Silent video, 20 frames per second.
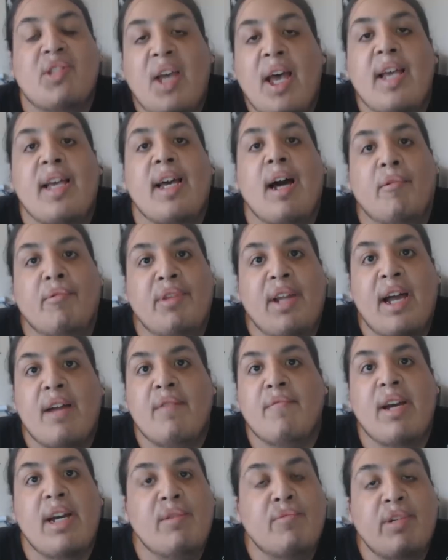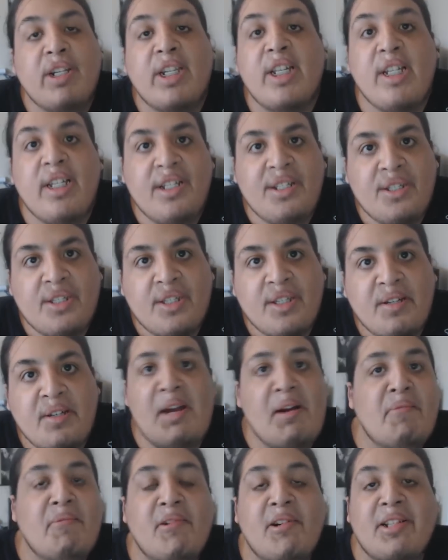would take out Night Raid with ease? And
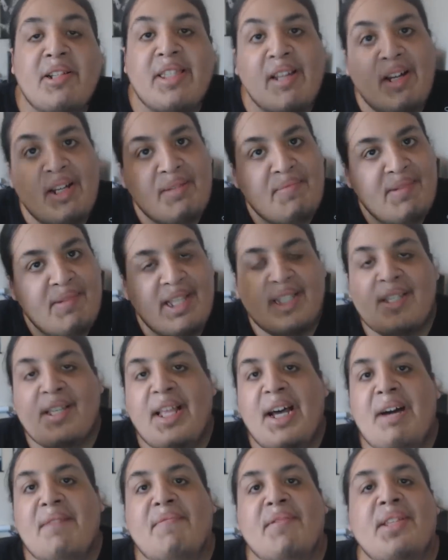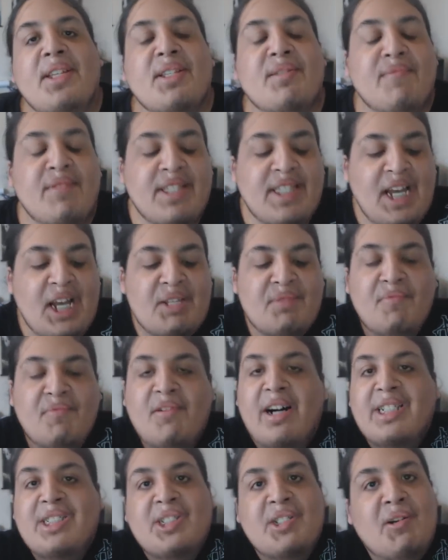your overall thoughts, but that's all I have for this one. Thanks for
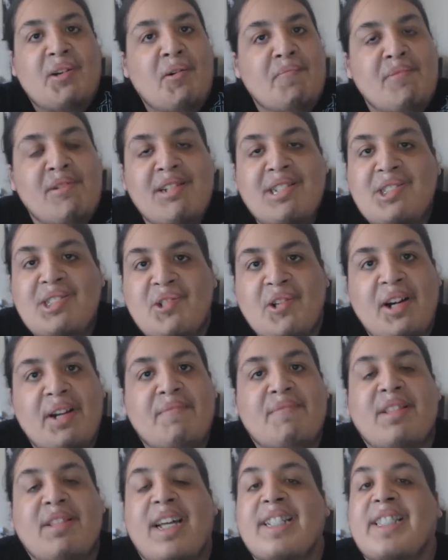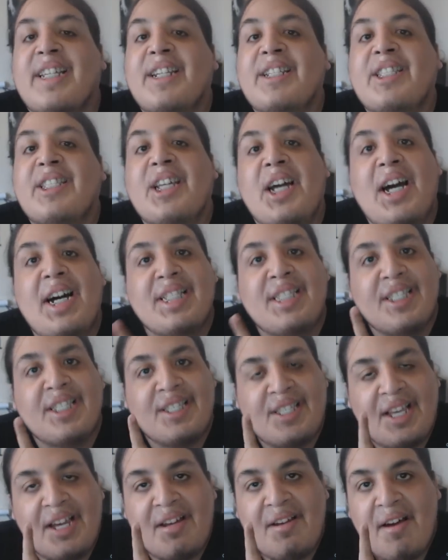watching. Hope you enjoyed. If you liked anything I had to
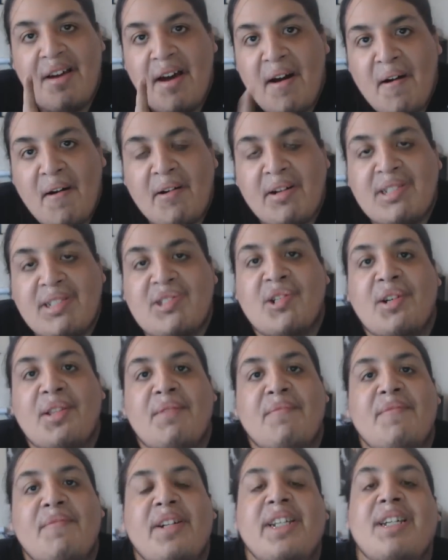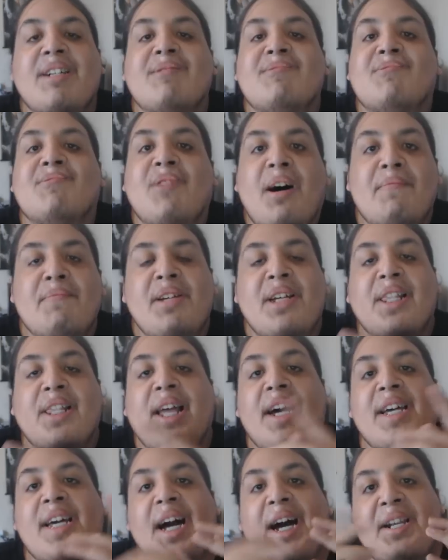say or enjoyed the video, drop me a
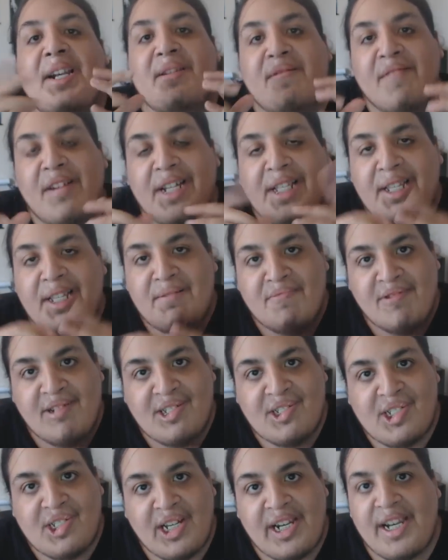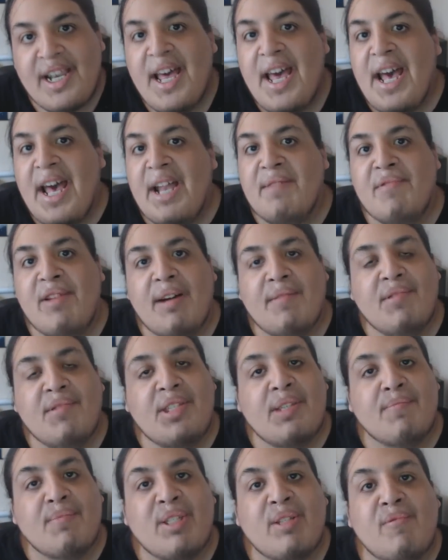like. I'd greatly appreciate it. And if you haven't
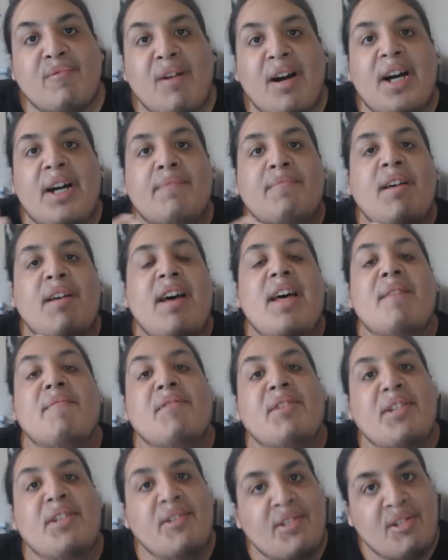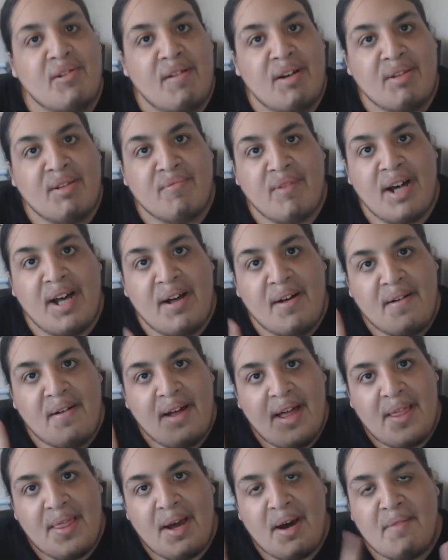subscribed, if you can do so as
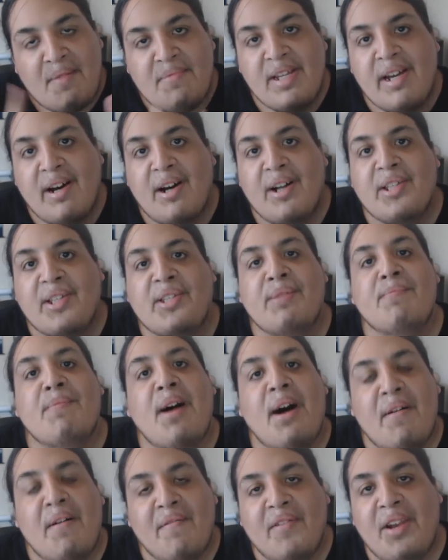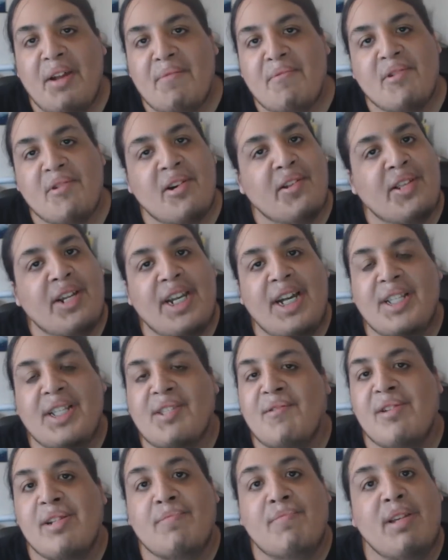well, that would be awesome. I'm ForneverWorld, and
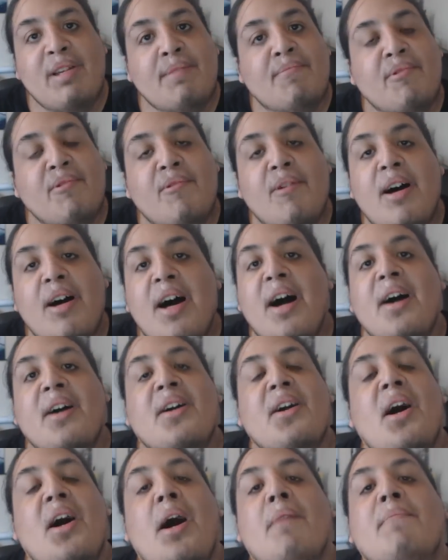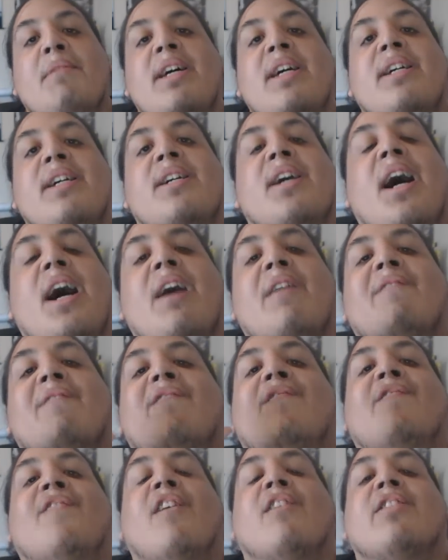as always, people, Akame got
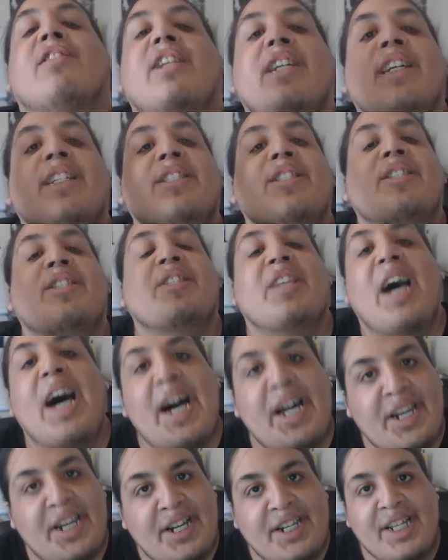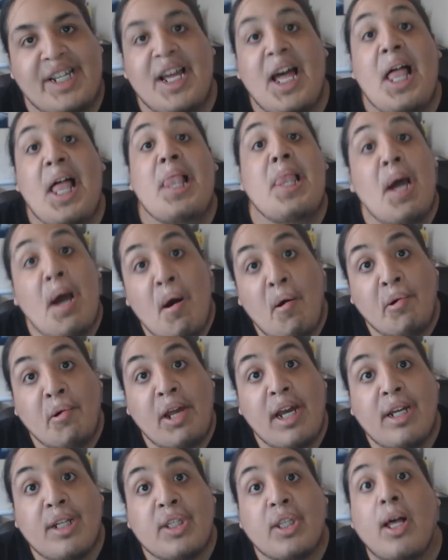fucking insanity. Leone
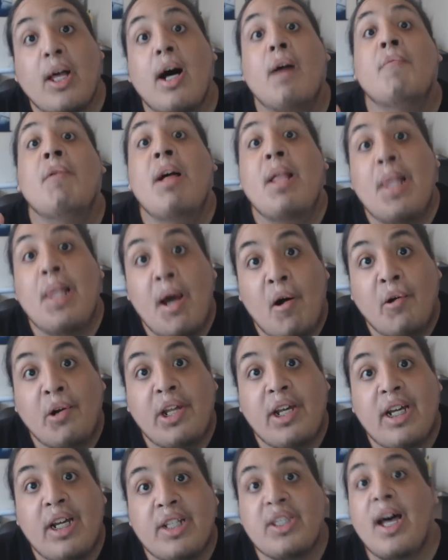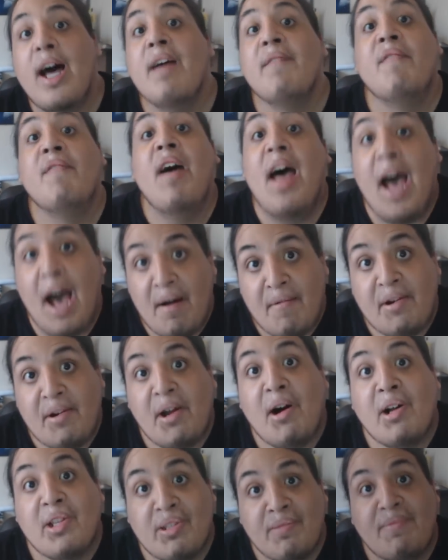is love. Leone is life. Have an
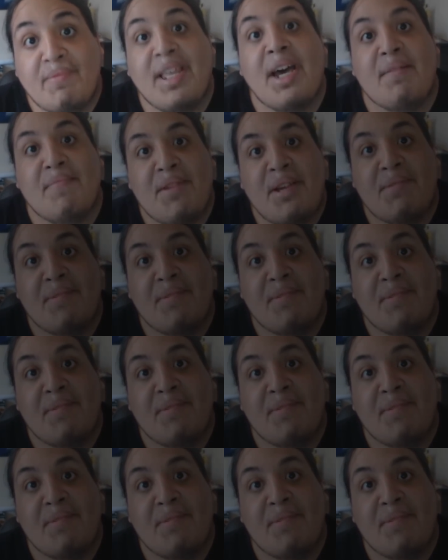awesome day,